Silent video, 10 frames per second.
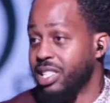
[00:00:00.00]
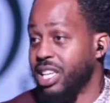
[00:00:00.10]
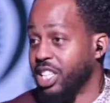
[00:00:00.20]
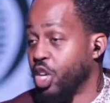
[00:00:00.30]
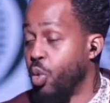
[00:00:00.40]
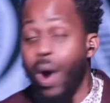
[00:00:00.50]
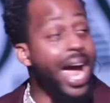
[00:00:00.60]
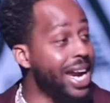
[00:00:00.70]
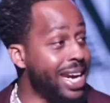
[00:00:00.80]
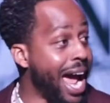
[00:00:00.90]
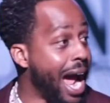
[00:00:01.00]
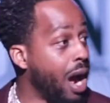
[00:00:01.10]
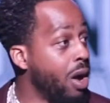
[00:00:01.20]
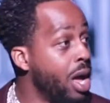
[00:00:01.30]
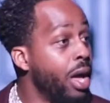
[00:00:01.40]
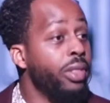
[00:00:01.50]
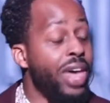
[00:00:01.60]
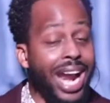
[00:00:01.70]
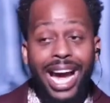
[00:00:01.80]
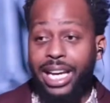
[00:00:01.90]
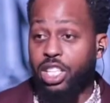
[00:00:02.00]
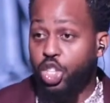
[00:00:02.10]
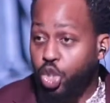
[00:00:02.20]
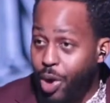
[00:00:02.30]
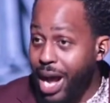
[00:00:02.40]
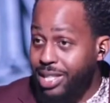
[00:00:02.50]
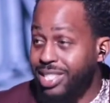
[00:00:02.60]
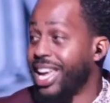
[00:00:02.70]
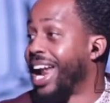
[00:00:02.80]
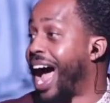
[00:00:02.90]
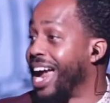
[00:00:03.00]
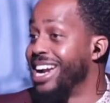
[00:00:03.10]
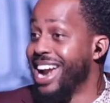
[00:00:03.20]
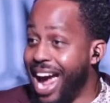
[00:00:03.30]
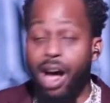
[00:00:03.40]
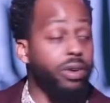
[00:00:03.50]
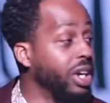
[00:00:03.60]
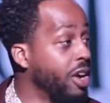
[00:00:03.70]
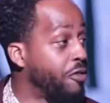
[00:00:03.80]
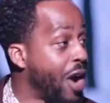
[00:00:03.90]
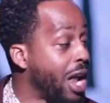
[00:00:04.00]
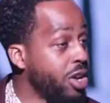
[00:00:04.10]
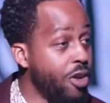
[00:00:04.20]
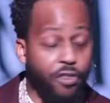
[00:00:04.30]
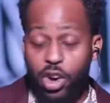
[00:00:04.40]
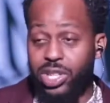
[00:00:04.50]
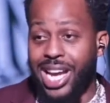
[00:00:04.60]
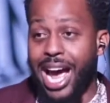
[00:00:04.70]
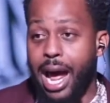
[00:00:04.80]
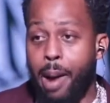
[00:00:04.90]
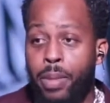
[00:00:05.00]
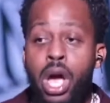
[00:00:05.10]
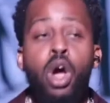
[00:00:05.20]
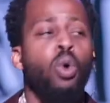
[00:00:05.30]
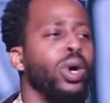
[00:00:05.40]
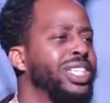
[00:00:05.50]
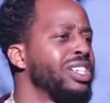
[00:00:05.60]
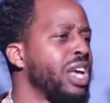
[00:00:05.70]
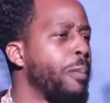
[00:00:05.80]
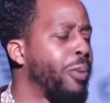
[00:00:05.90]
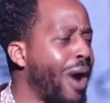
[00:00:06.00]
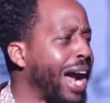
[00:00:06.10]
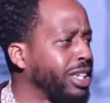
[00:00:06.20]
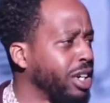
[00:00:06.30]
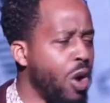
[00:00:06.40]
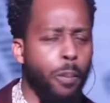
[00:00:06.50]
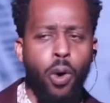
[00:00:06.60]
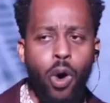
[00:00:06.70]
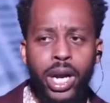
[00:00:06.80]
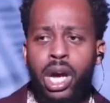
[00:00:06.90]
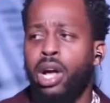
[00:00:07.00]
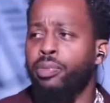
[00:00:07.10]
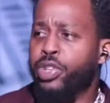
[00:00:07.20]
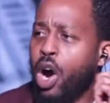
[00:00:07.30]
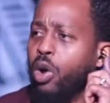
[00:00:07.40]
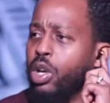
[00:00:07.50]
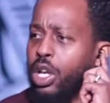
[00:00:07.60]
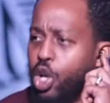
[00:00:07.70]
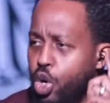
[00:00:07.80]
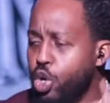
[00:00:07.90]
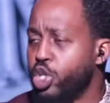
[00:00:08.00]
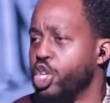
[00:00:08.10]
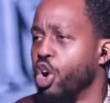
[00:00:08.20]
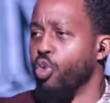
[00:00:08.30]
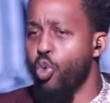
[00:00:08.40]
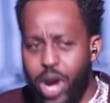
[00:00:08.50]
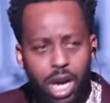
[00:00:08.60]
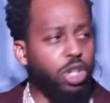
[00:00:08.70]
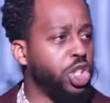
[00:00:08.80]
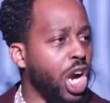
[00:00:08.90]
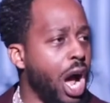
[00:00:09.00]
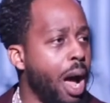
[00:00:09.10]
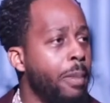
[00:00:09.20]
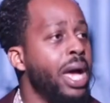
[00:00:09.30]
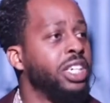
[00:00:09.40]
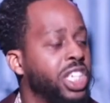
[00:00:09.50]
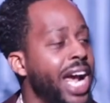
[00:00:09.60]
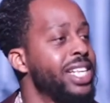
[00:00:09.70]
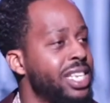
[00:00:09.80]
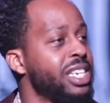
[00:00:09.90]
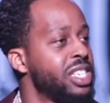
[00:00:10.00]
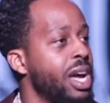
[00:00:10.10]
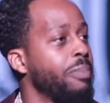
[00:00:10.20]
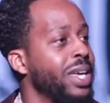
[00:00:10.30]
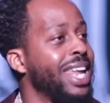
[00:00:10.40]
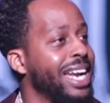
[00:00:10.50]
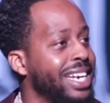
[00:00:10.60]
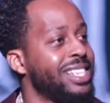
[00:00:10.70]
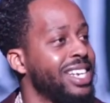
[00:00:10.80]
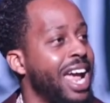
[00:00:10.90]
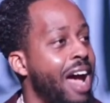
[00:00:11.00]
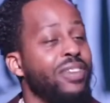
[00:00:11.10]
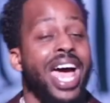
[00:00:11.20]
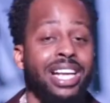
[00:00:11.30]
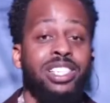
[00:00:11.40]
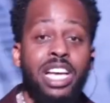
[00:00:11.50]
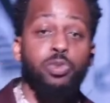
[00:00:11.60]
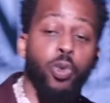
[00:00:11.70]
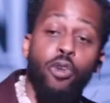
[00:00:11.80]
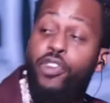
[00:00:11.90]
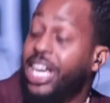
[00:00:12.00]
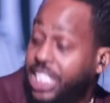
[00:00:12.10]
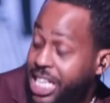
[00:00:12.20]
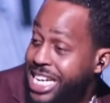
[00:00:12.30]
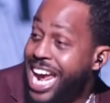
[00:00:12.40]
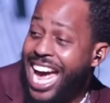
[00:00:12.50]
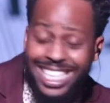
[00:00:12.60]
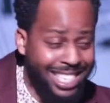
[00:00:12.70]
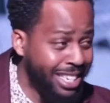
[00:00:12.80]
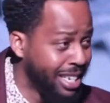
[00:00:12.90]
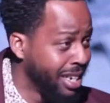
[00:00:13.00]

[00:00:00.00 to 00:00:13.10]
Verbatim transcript: in such a way now that I can trust that I now need to follow you full time which is a practical point. Don't lose your real job chasing something that doesn't have excess provision yet.